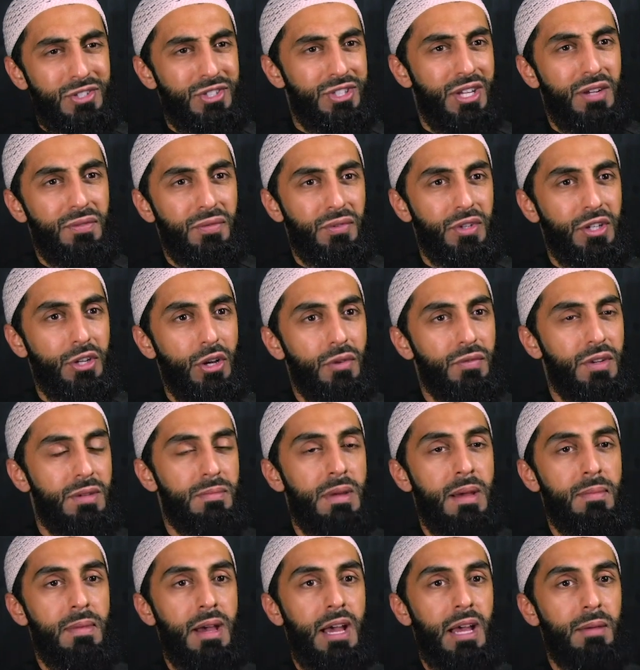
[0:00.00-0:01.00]
suffering of
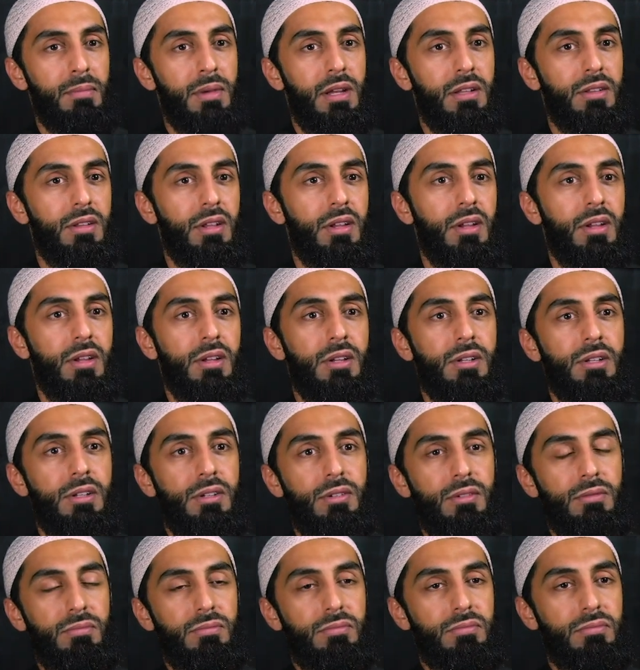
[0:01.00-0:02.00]
Imam Ahmed.
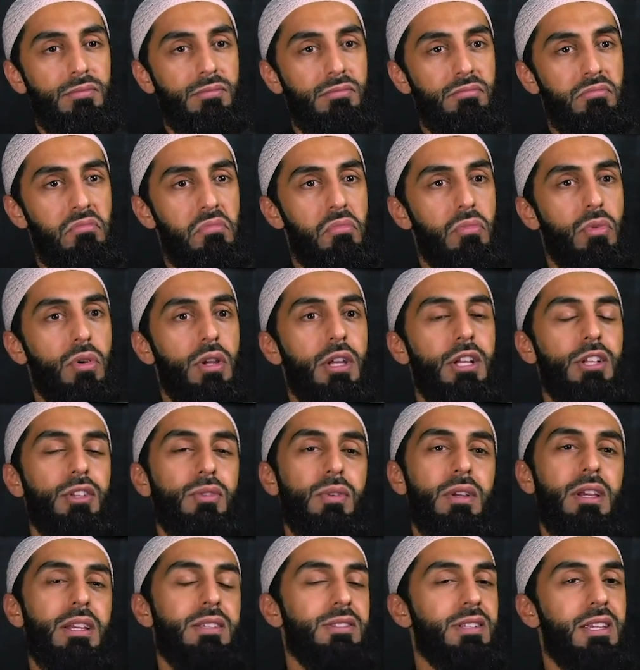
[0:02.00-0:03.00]

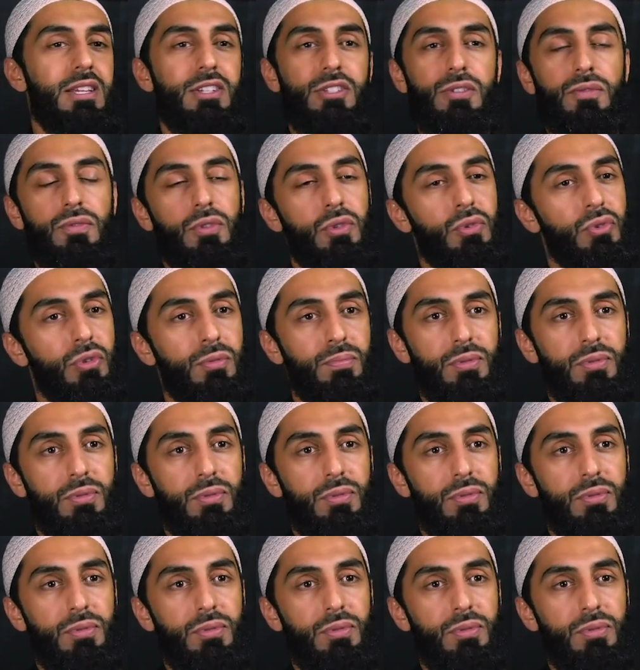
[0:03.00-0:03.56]
His funeral